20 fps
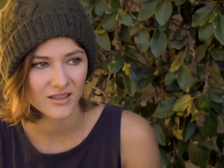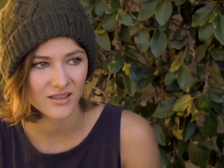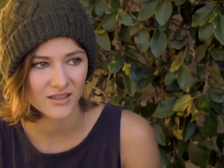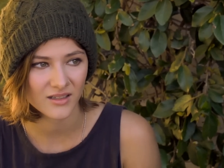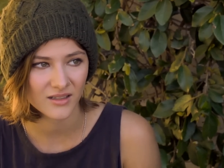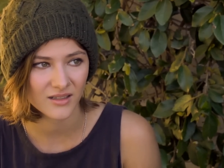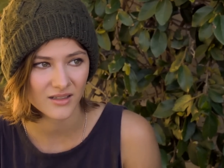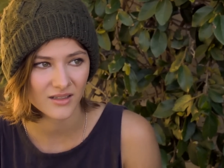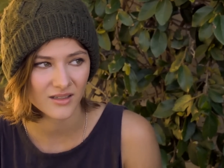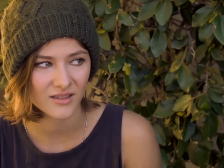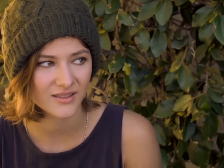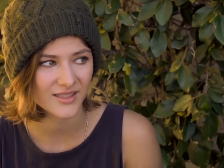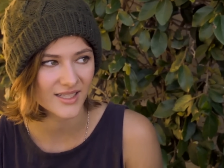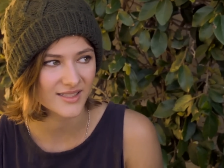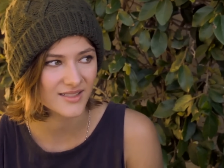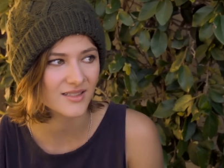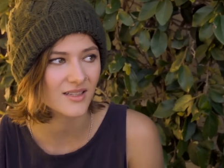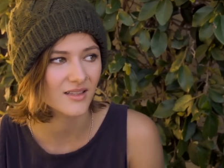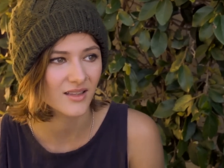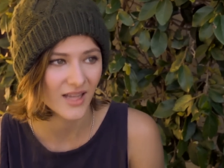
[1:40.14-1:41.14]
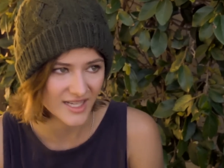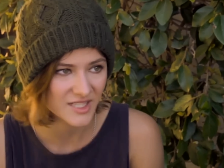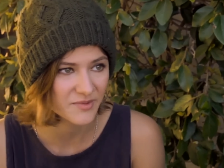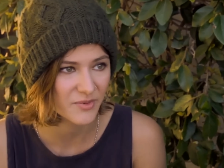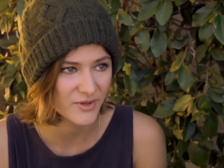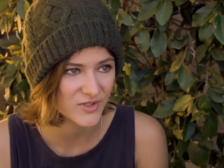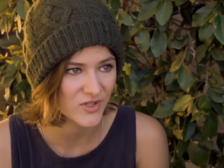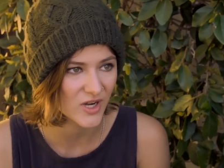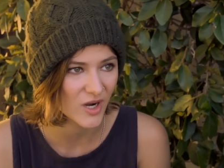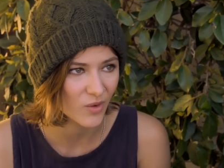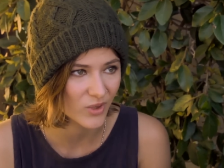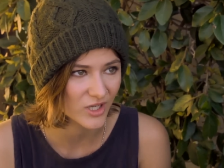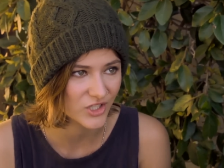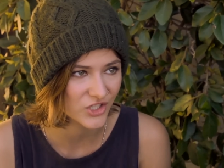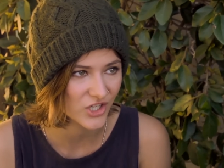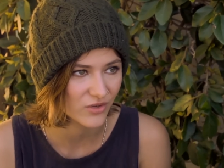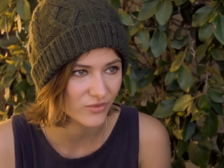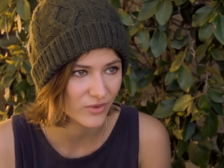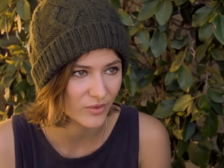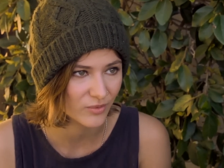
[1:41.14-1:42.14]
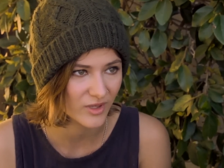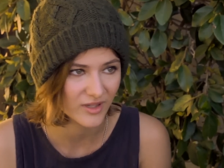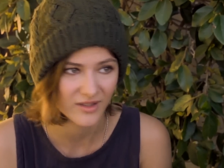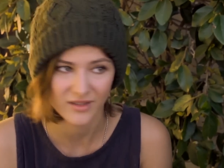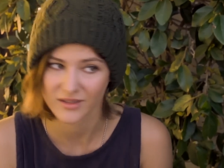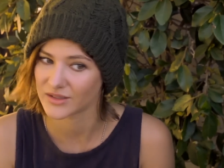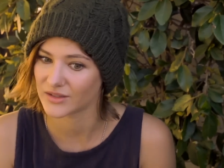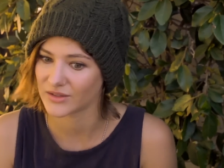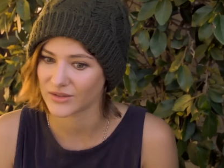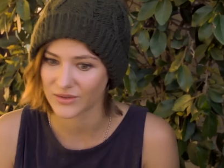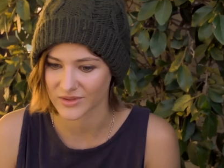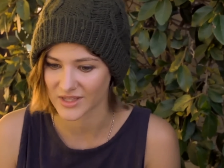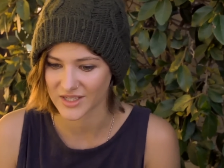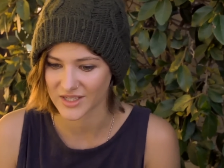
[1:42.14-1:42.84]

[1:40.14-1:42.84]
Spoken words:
That's the last person I want to share a room with. No,